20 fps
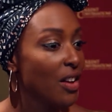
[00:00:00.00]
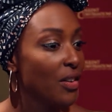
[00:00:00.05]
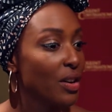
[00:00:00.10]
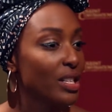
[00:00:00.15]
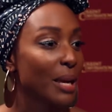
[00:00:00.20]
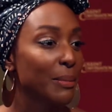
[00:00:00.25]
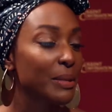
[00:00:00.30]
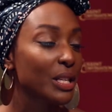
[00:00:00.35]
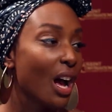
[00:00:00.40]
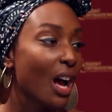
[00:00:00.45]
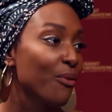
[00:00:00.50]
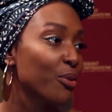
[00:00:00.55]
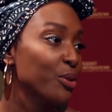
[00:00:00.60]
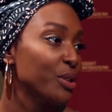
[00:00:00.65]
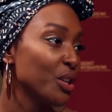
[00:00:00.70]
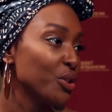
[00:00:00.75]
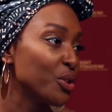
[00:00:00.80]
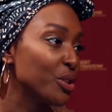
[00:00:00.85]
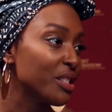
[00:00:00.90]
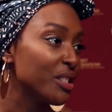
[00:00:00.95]
the types of
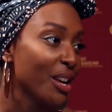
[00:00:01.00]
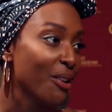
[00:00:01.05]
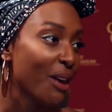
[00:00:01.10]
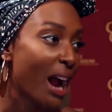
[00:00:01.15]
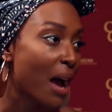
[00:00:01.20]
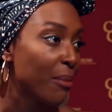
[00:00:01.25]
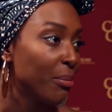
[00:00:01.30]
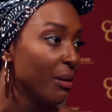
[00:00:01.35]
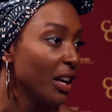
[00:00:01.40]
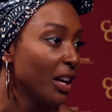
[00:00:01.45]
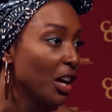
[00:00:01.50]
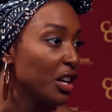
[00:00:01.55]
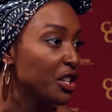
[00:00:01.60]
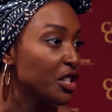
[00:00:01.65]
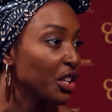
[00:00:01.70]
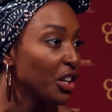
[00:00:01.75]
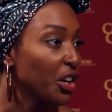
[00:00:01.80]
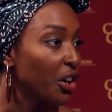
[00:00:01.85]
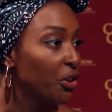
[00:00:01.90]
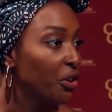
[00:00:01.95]
conversations that are happening on
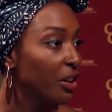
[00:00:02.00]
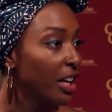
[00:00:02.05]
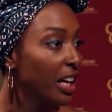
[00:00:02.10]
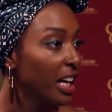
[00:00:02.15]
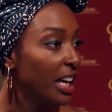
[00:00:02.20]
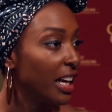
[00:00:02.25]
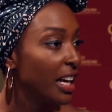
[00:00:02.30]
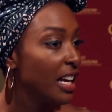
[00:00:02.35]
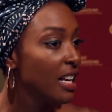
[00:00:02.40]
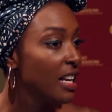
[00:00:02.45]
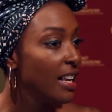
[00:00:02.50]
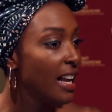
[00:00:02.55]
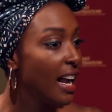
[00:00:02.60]
Decoded,